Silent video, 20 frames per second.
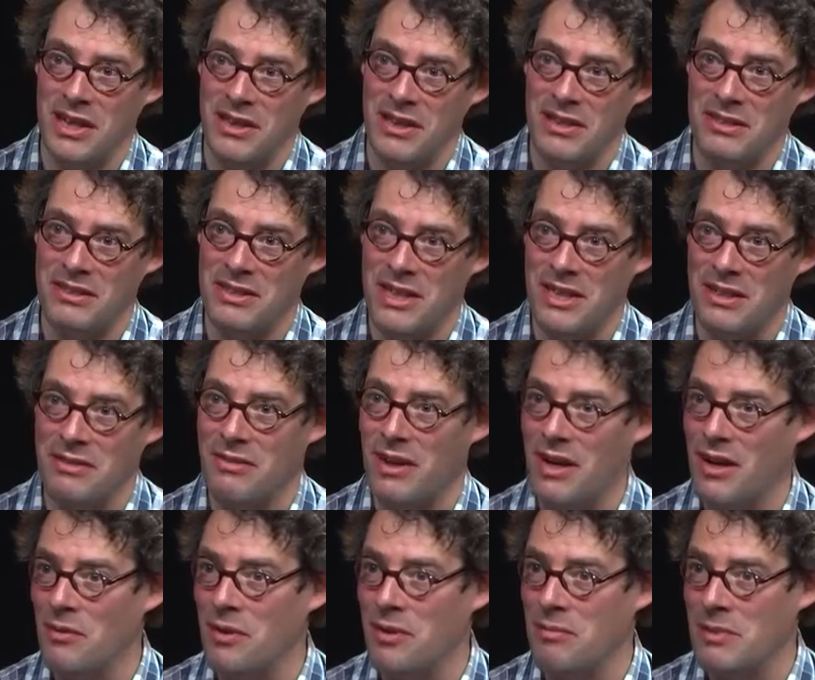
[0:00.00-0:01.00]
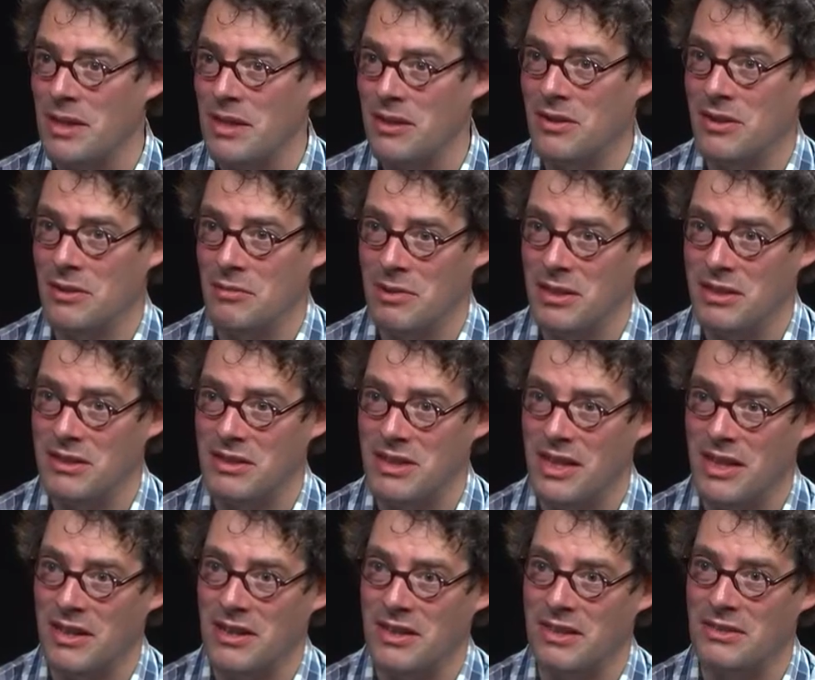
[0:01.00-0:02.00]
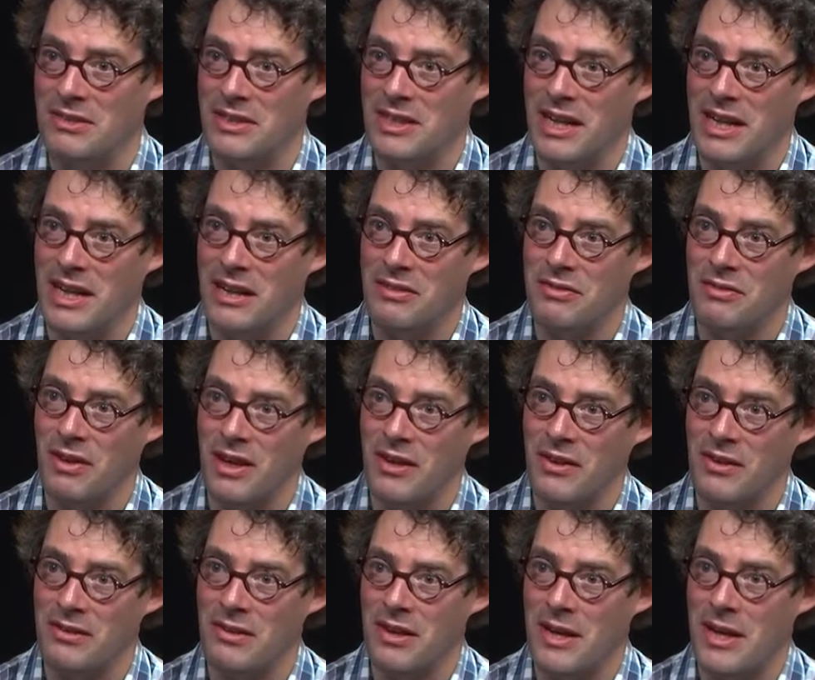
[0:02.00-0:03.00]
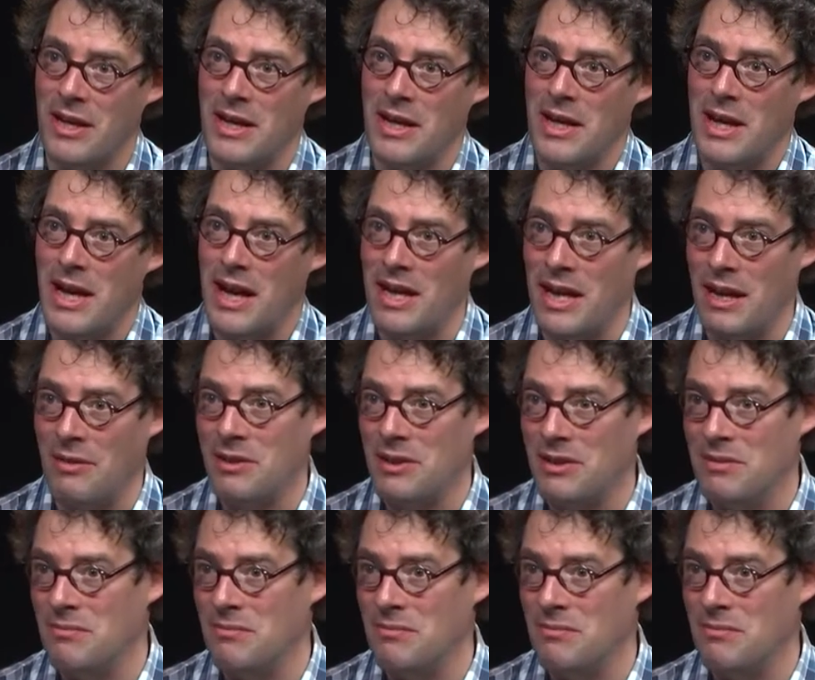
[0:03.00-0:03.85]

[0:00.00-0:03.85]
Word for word: this data file with me? Could you please share these GIS files? And I would